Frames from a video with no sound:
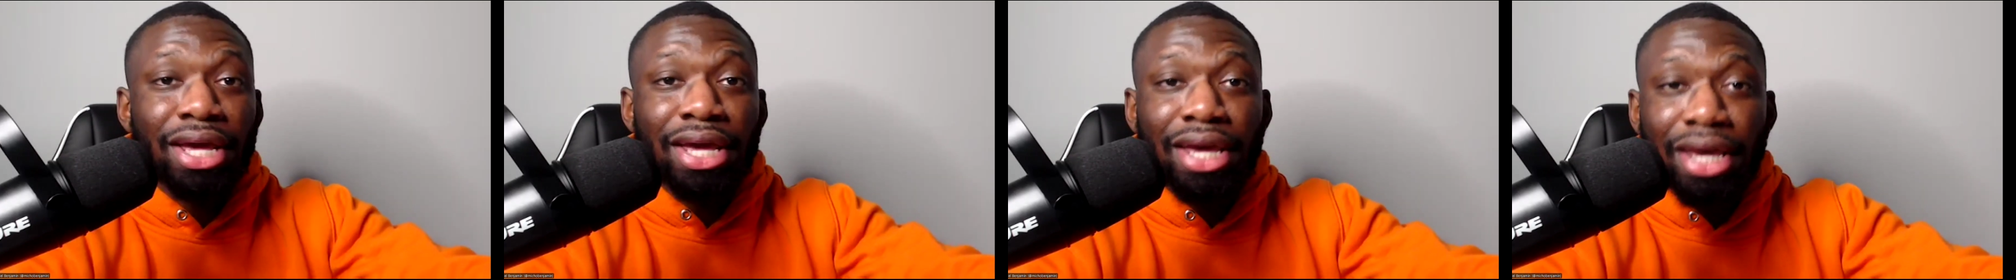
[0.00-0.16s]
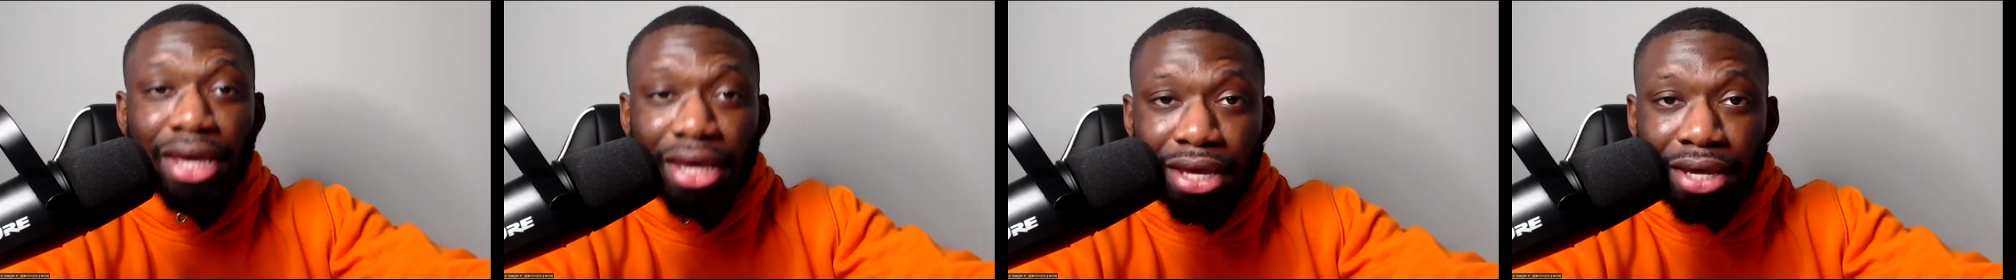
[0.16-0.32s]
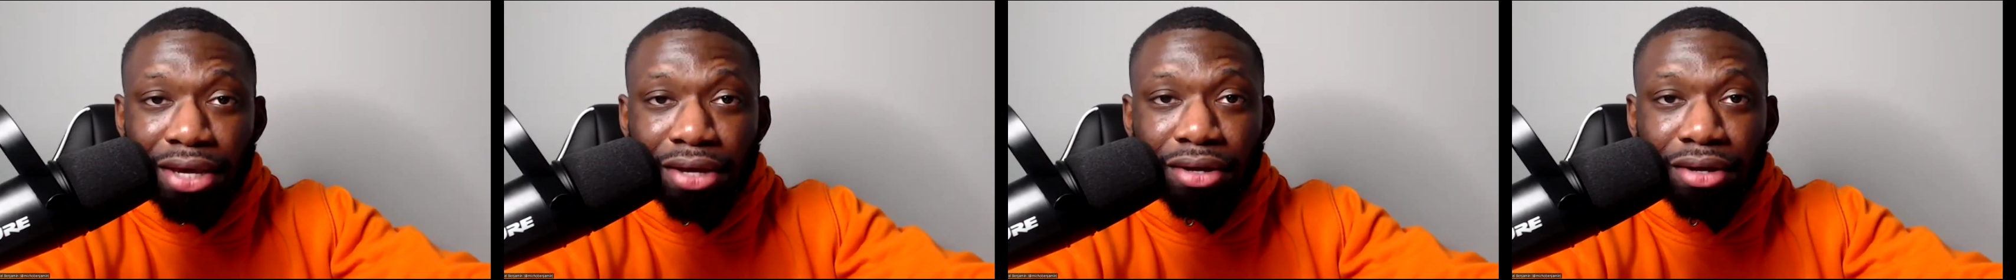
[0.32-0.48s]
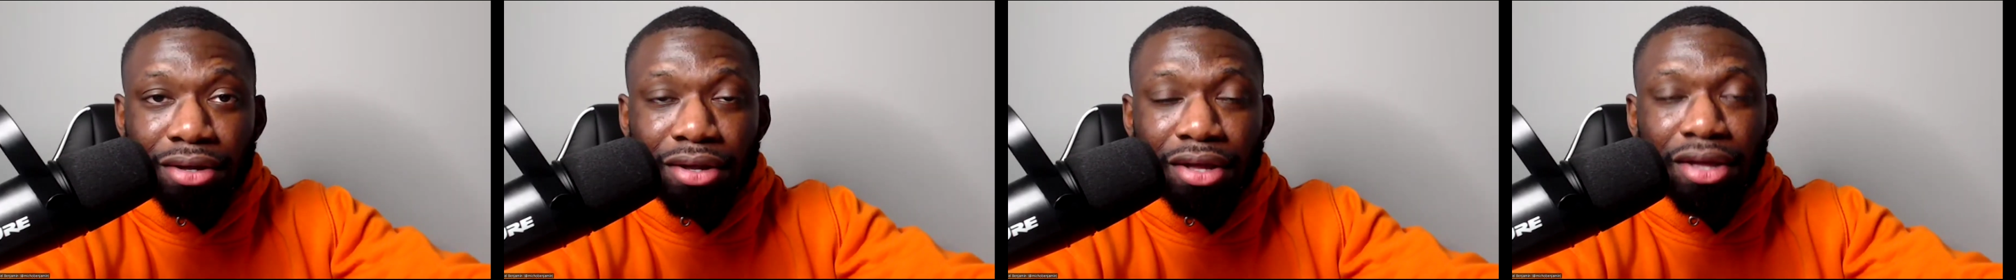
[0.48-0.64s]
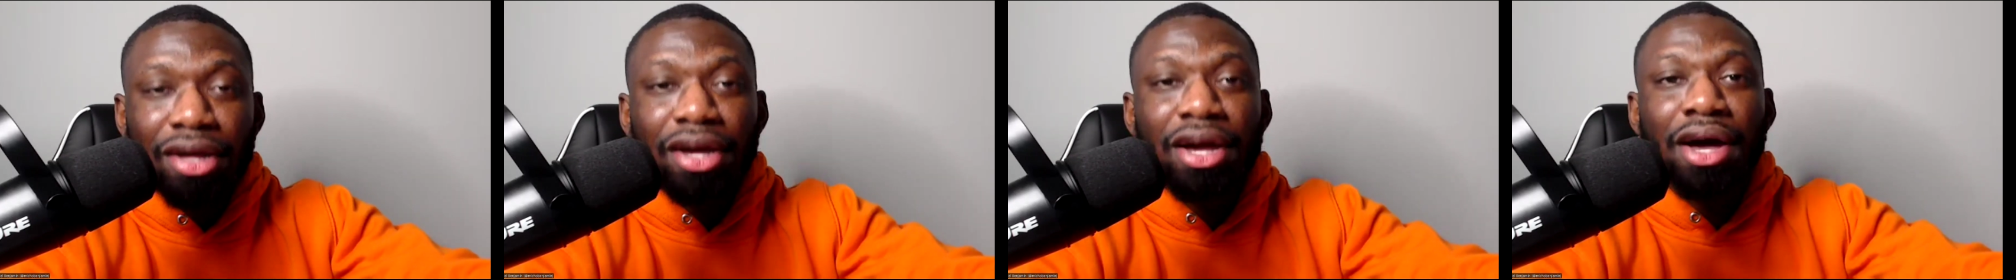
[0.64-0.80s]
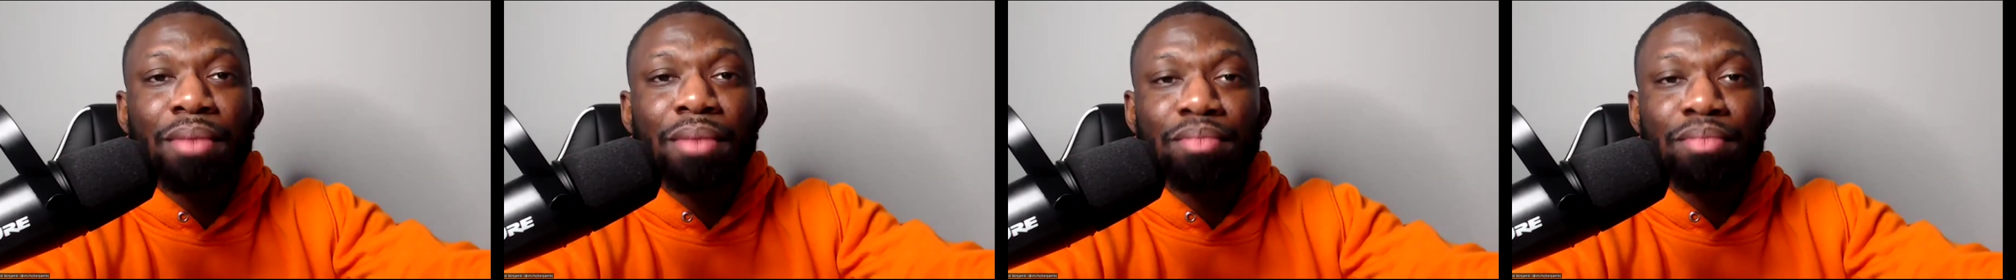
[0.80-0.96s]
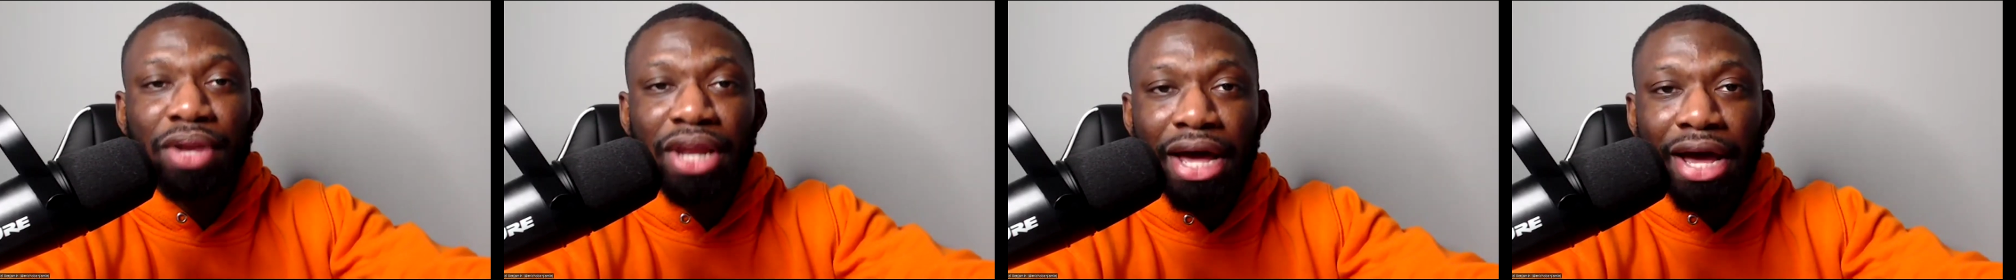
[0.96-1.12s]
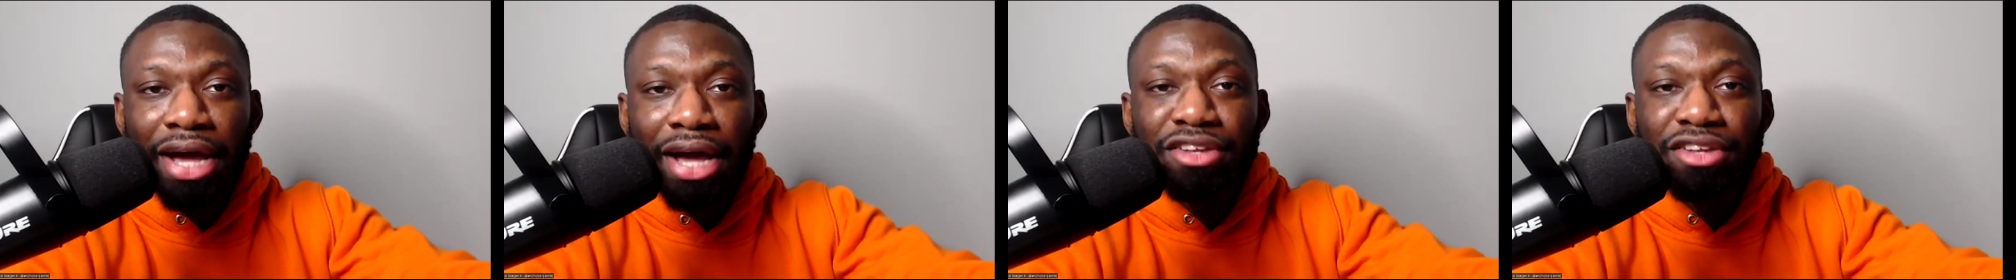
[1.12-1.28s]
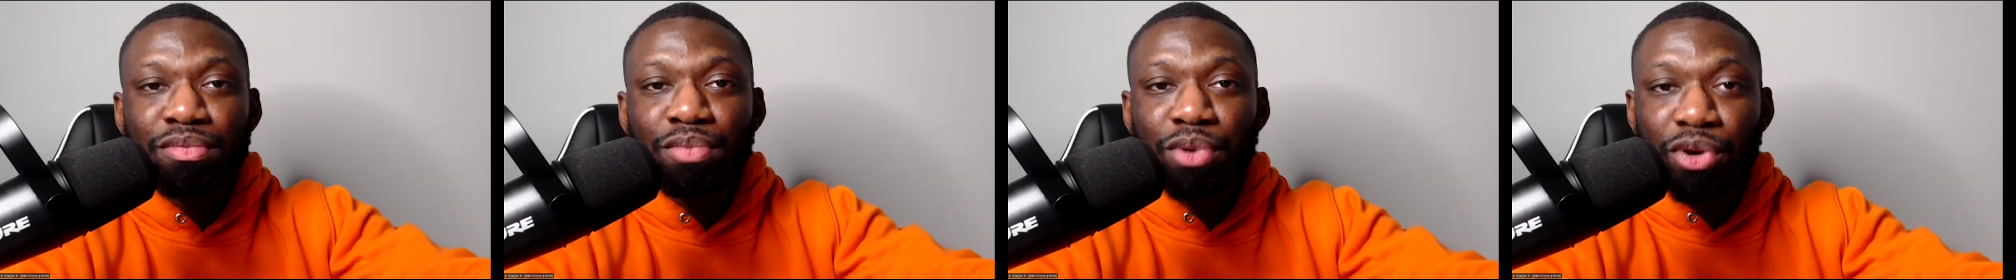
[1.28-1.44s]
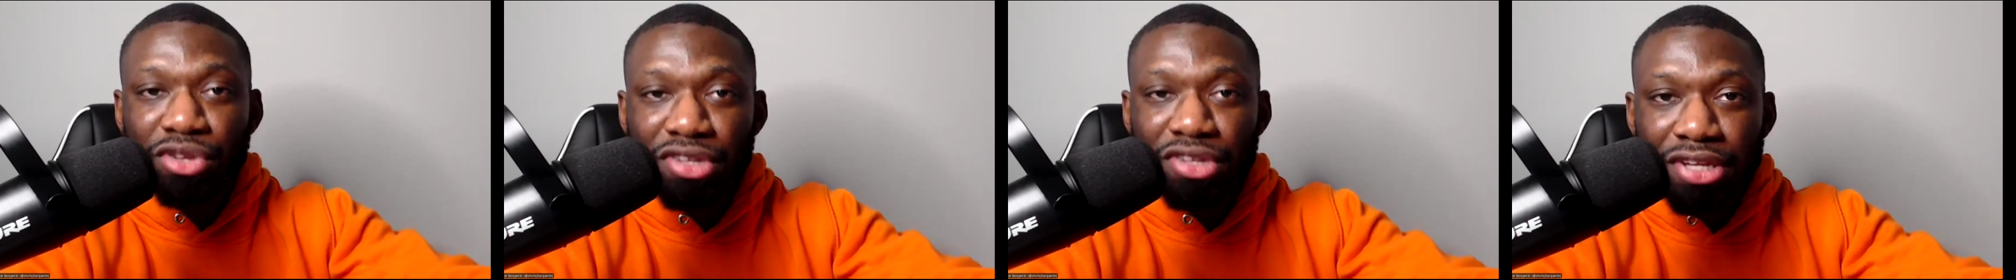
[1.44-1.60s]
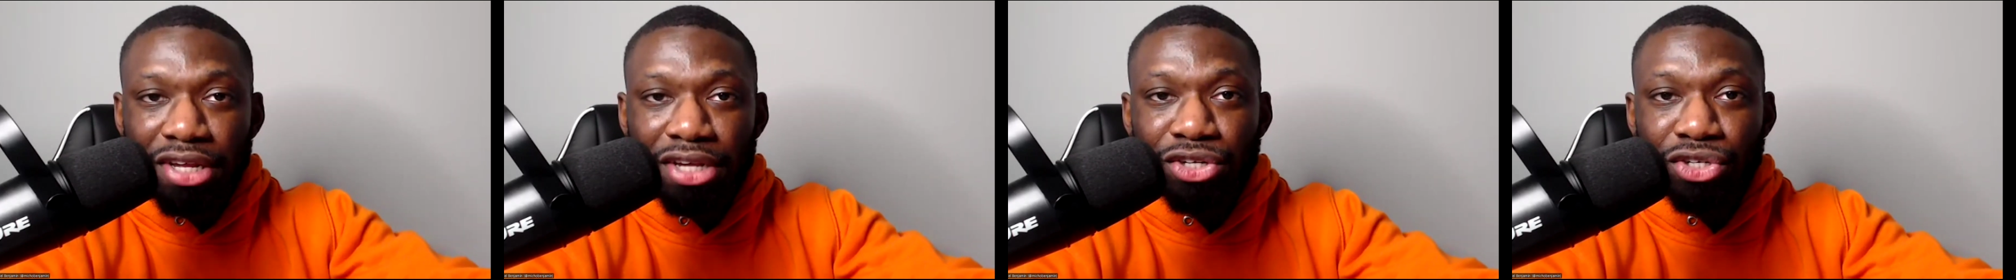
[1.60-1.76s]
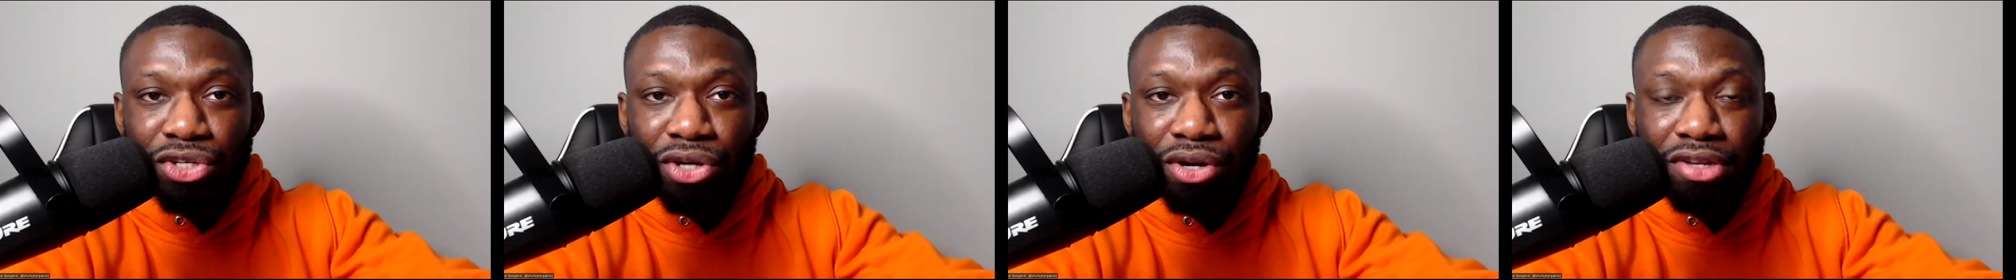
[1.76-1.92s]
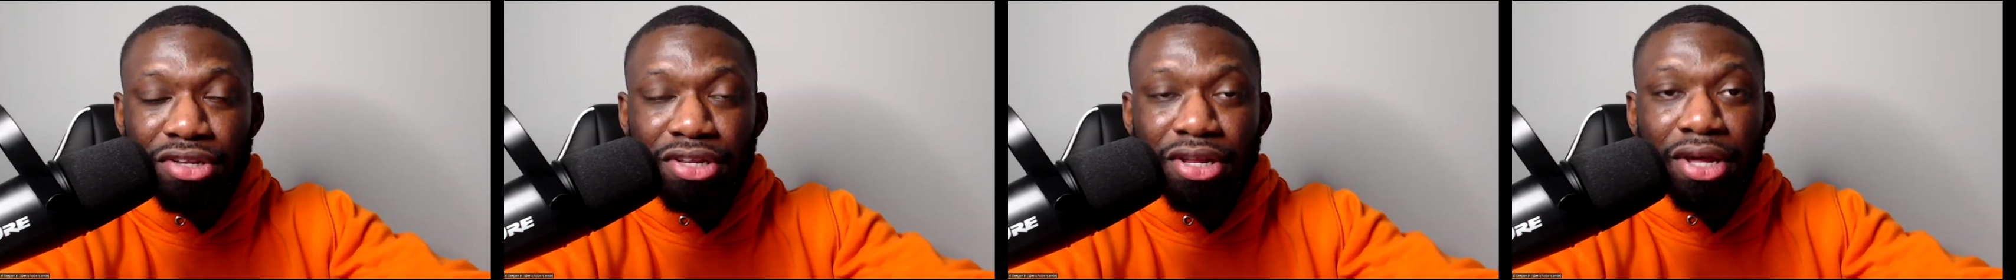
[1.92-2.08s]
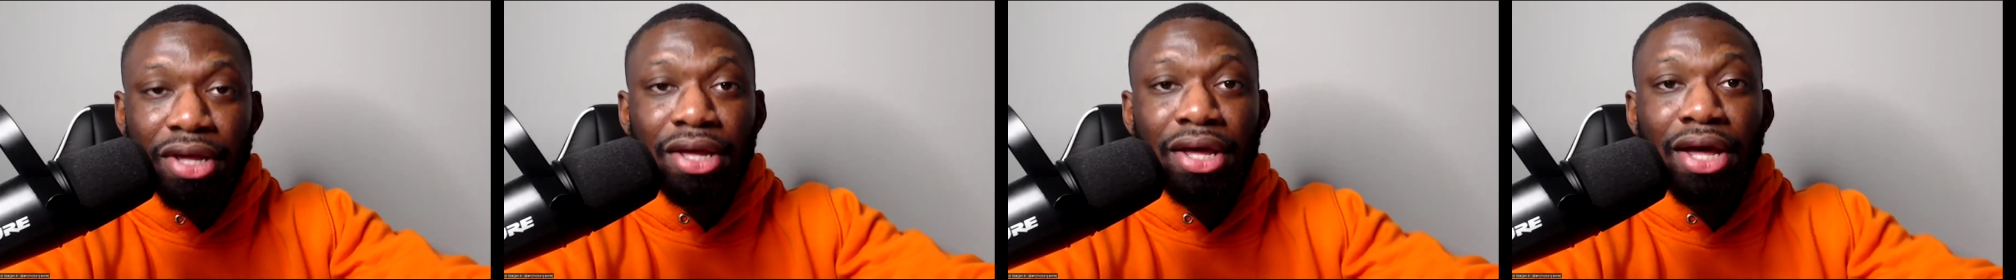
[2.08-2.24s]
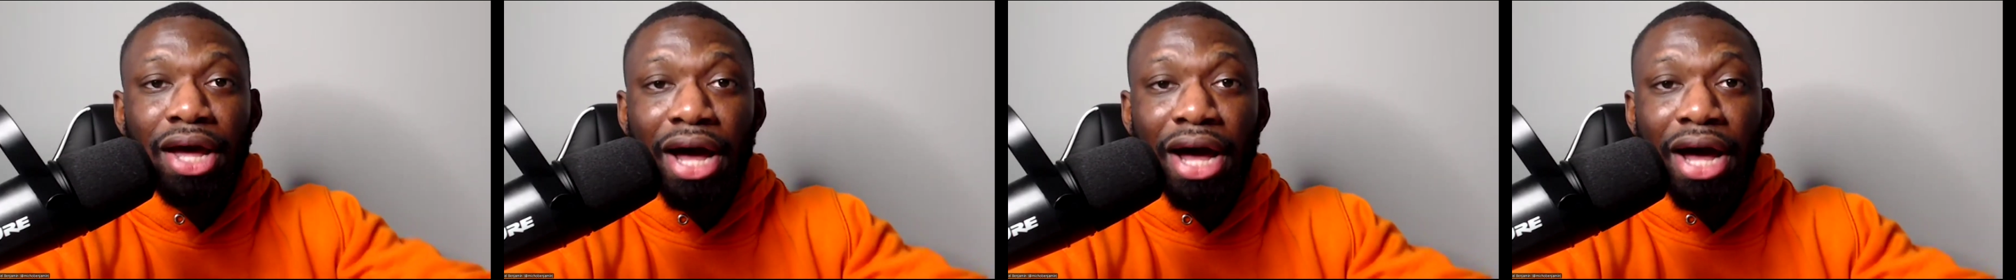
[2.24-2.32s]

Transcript: E, compliance procedures.